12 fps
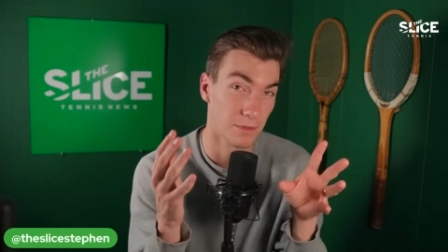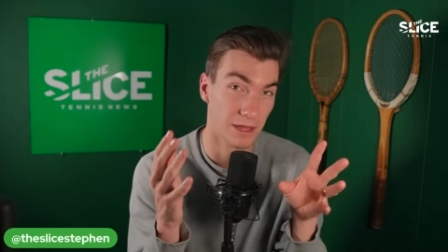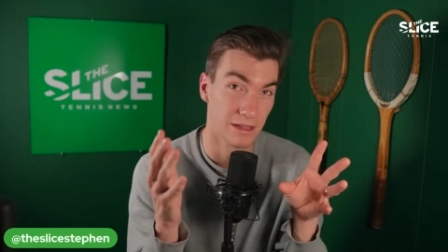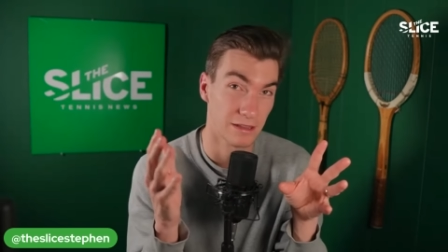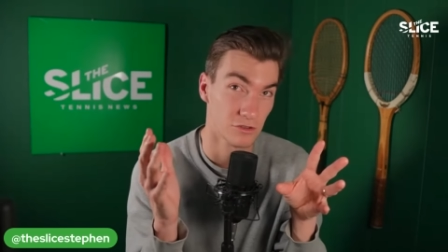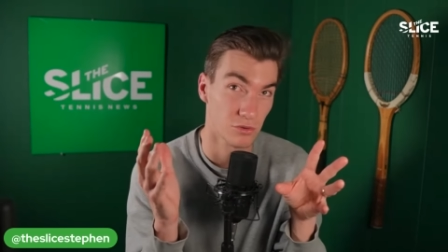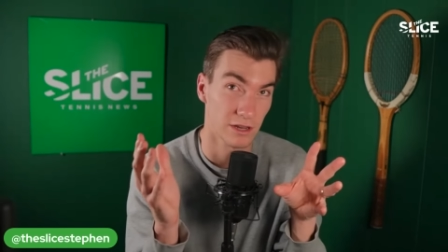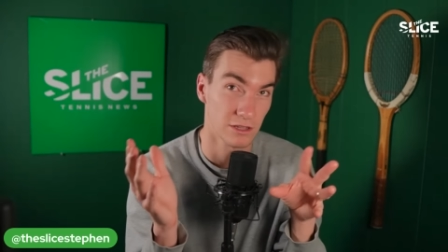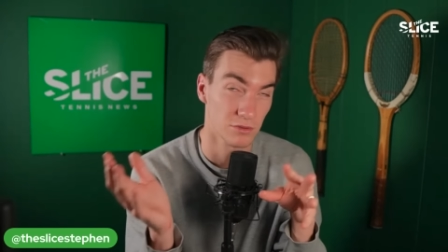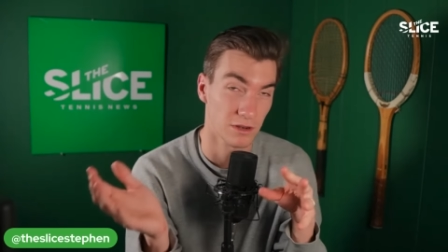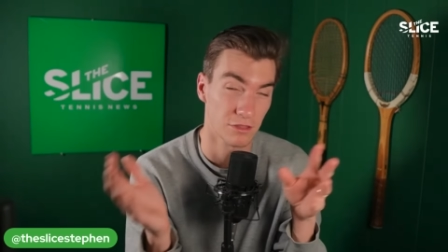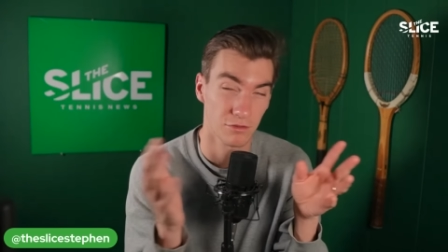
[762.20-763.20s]
from in
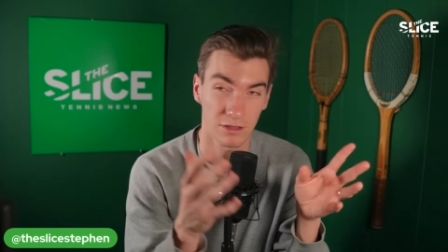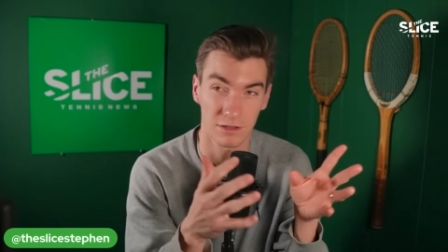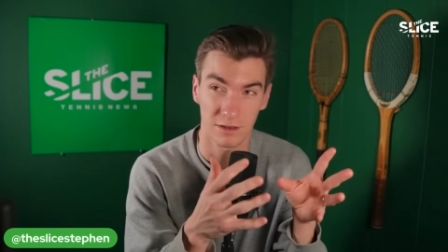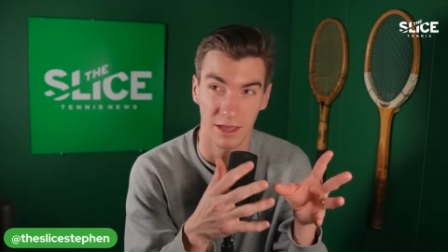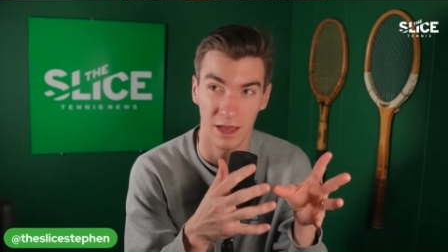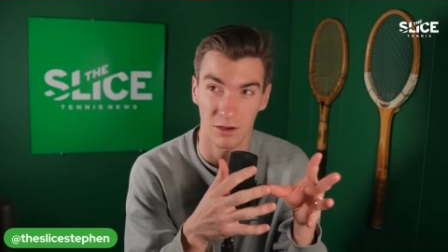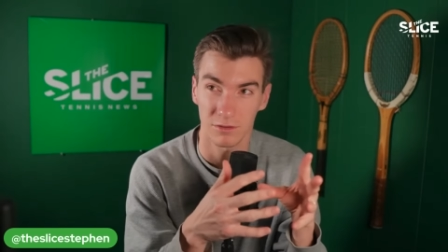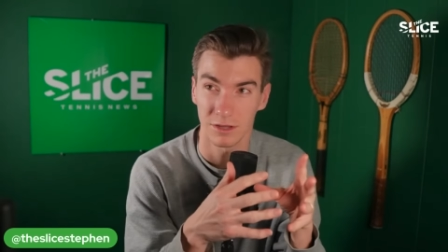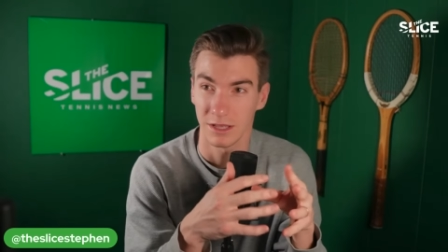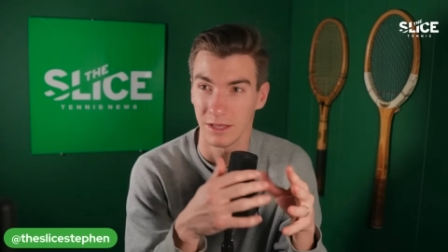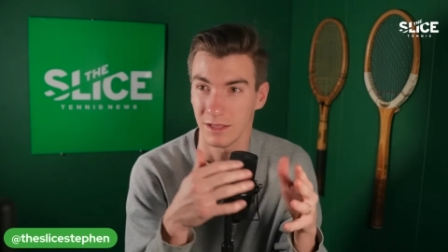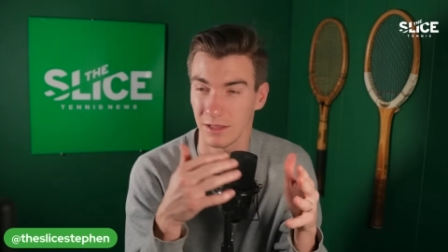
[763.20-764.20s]
2023 to now,
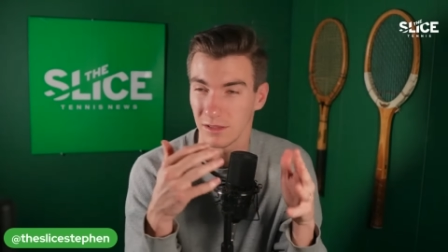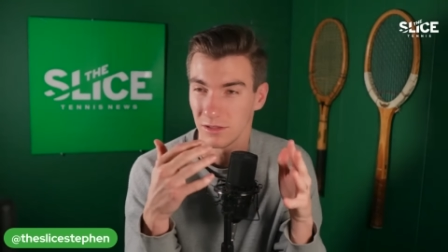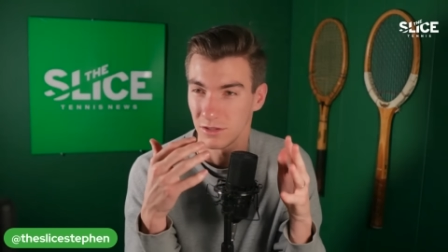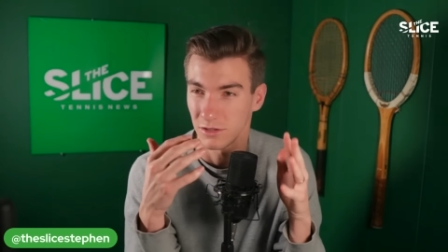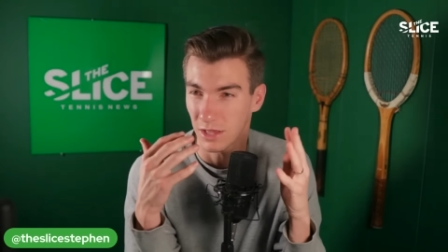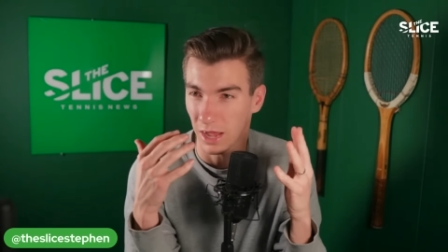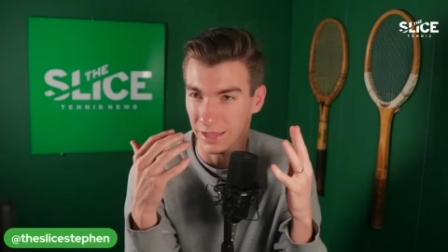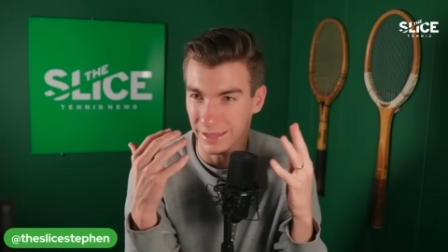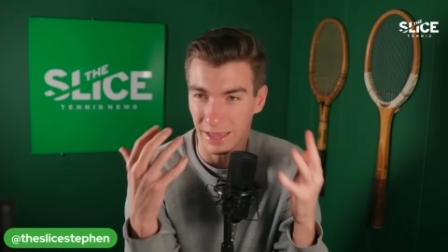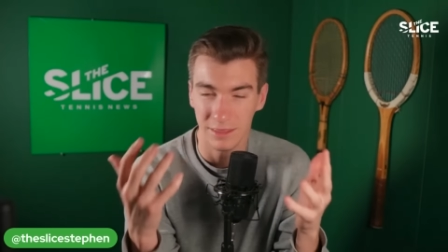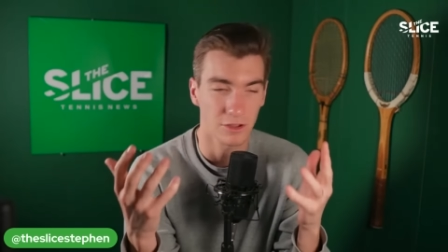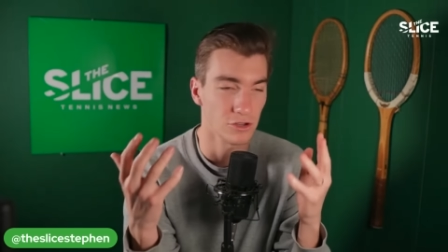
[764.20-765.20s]
I
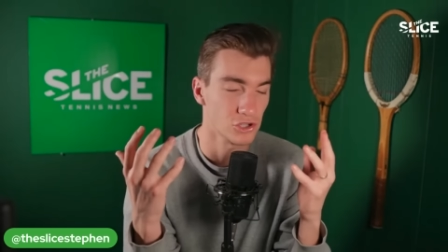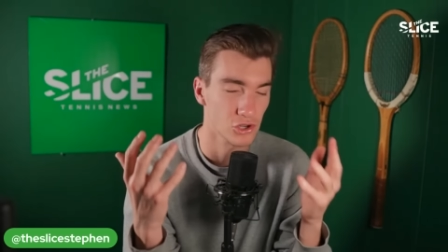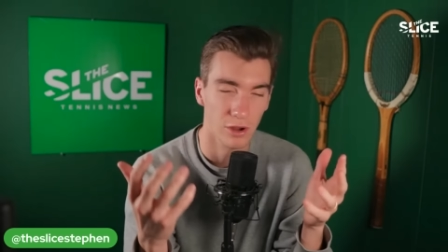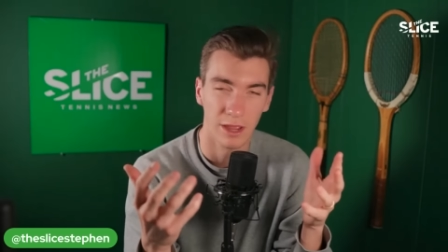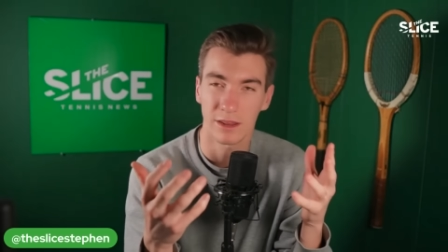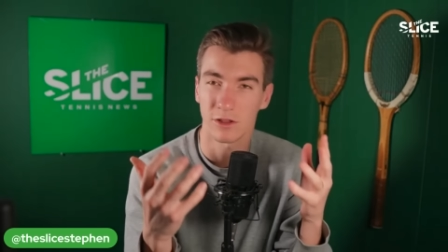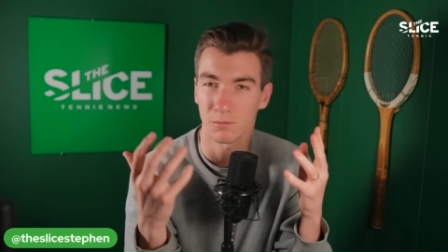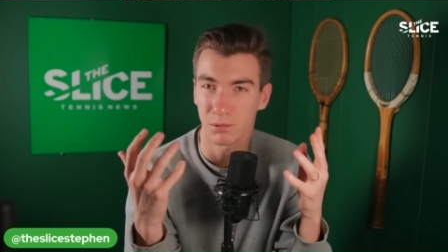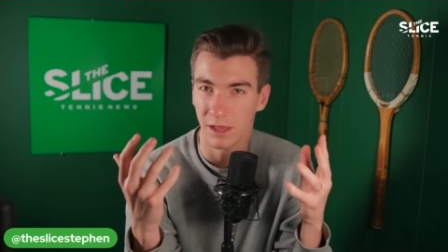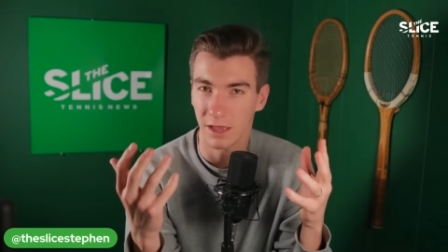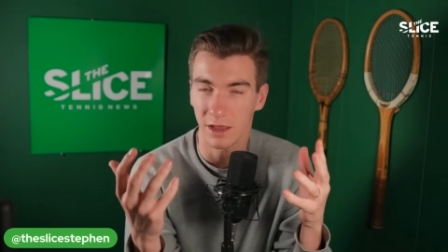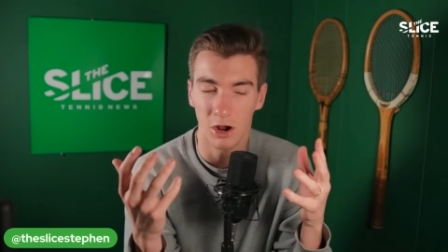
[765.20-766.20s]
get that you're training, you're
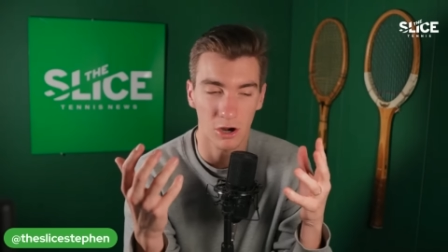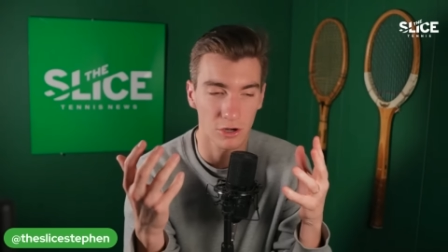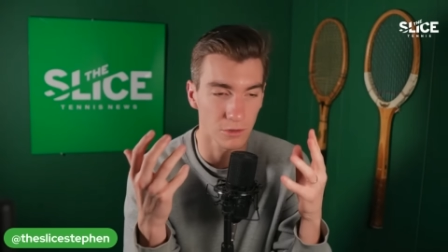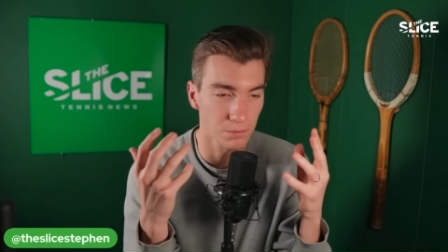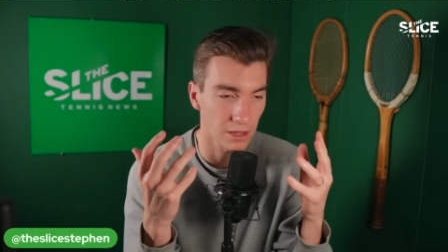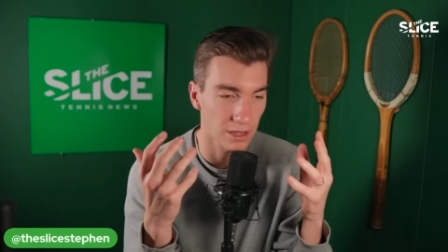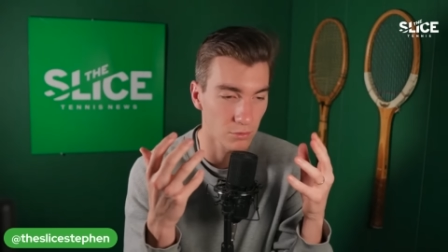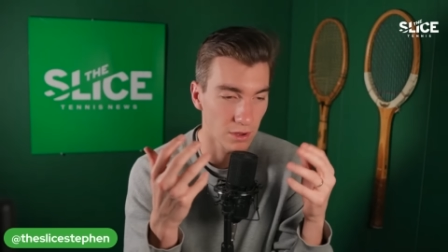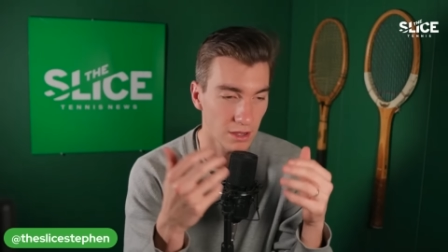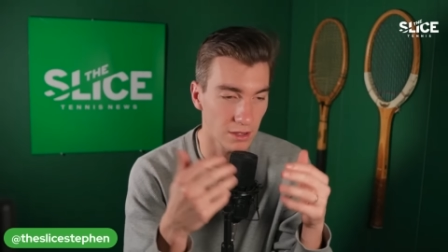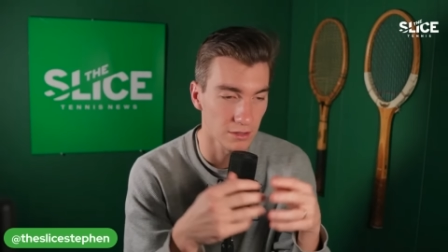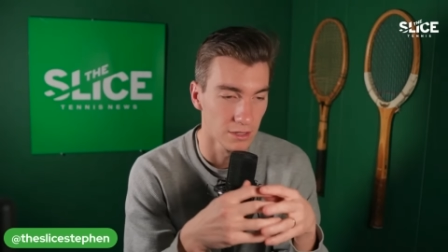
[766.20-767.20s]
playing hard, you're playing
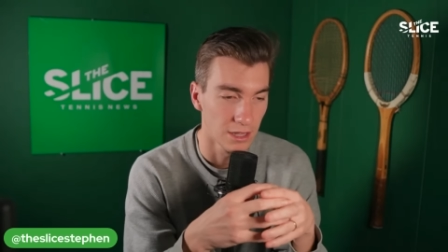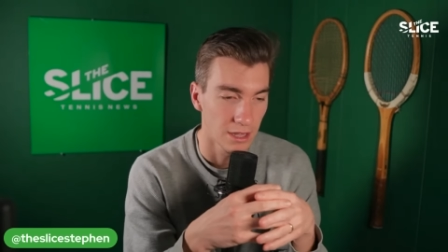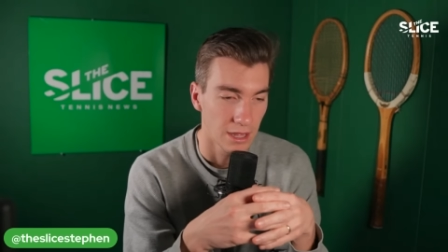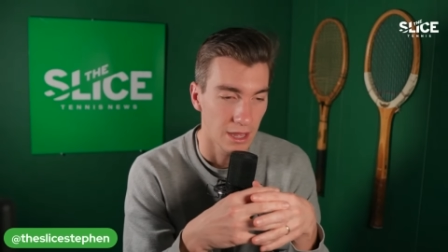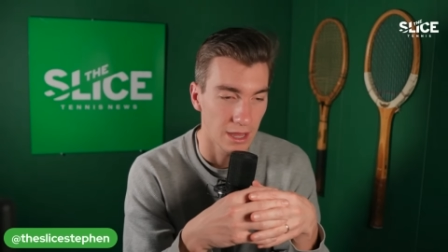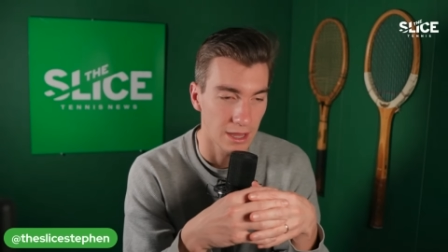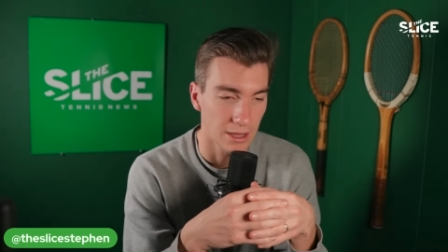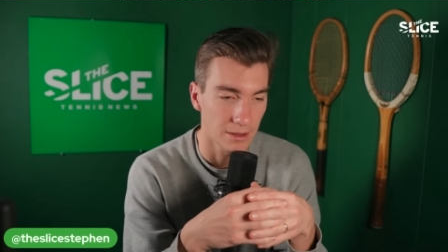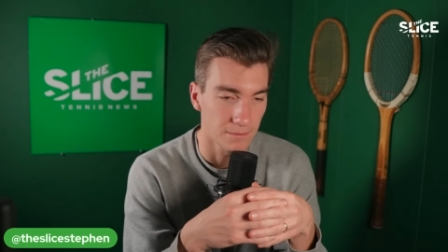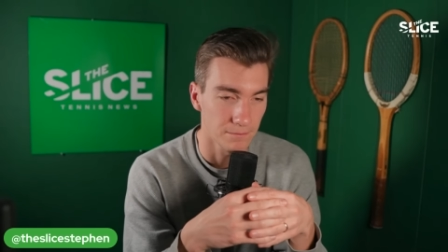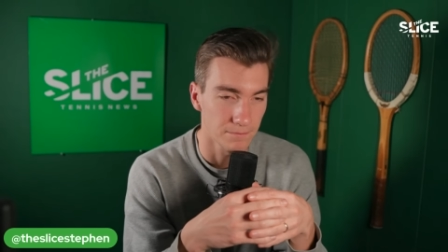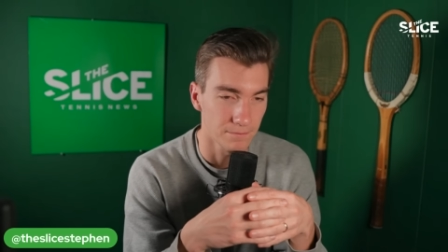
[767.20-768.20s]
well
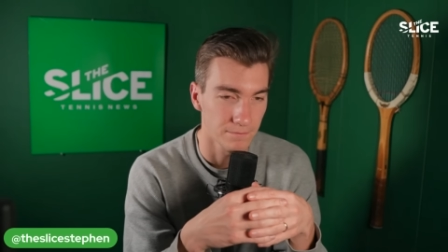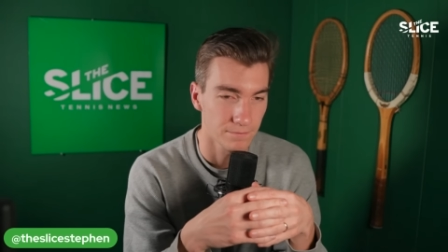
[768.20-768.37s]
at